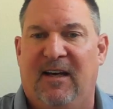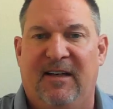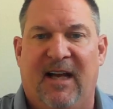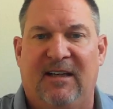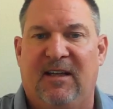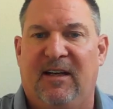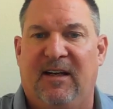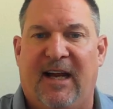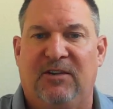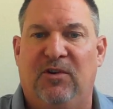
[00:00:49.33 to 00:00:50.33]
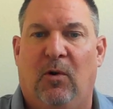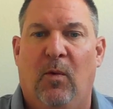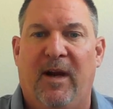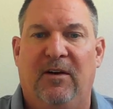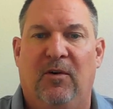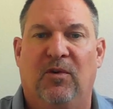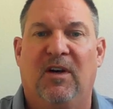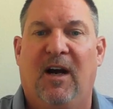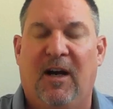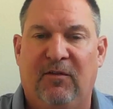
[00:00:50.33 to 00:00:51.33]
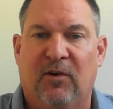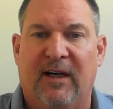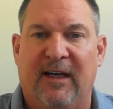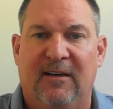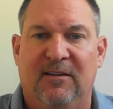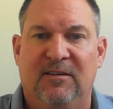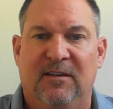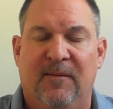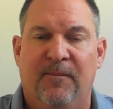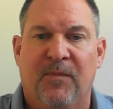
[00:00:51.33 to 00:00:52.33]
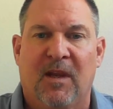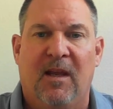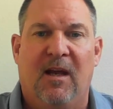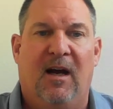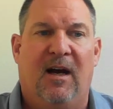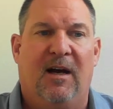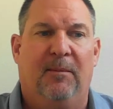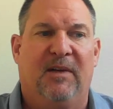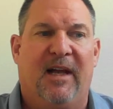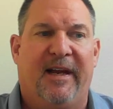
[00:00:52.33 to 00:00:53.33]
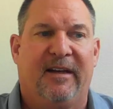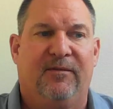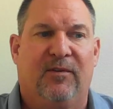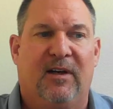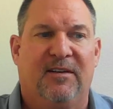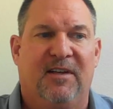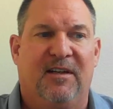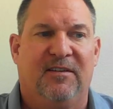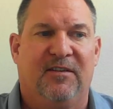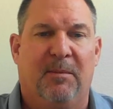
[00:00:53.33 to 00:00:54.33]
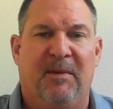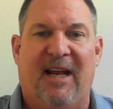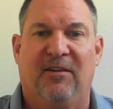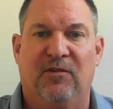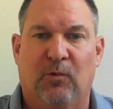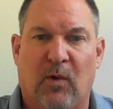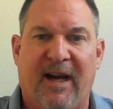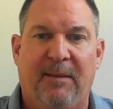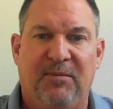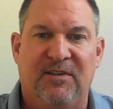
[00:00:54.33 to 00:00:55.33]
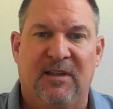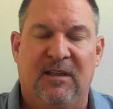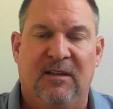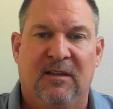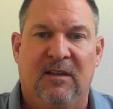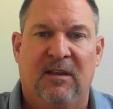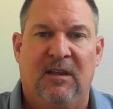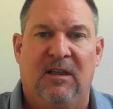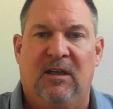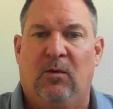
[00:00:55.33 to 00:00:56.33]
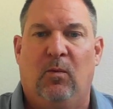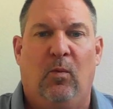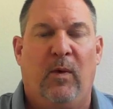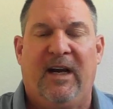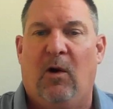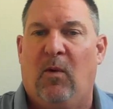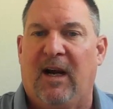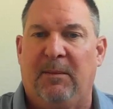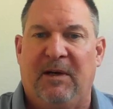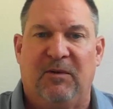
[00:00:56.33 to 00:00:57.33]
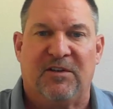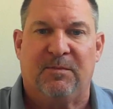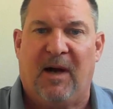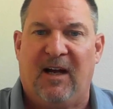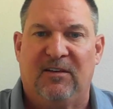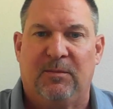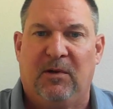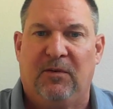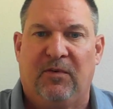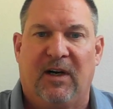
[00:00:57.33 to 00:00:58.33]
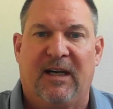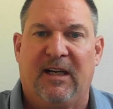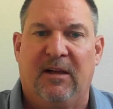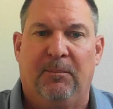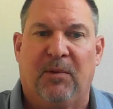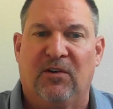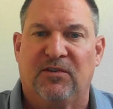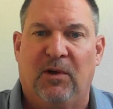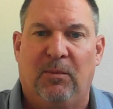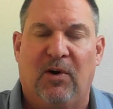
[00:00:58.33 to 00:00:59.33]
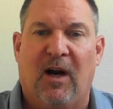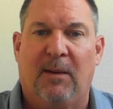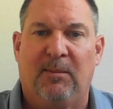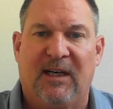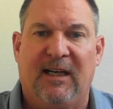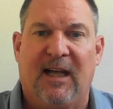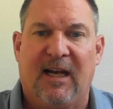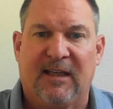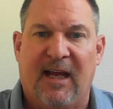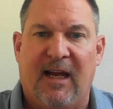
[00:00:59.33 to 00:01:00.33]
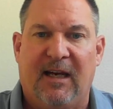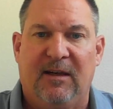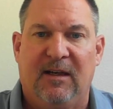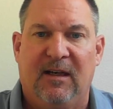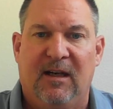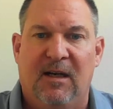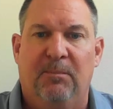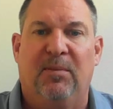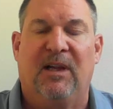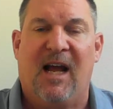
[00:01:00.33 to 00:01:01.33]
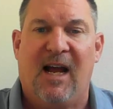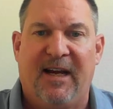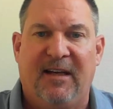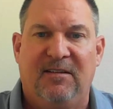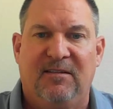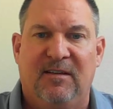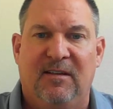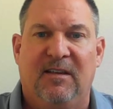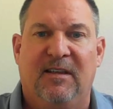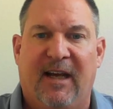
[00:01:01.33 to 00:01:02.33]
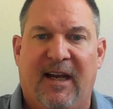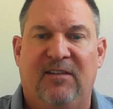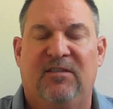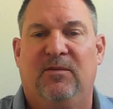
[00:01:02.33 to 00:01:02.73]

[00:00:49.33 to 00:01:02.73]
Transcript: Not the actual window coverings. Like, for instance, if somebody has drapes, we don't want to be responsible for any of the personal property like that. Blinds, yes.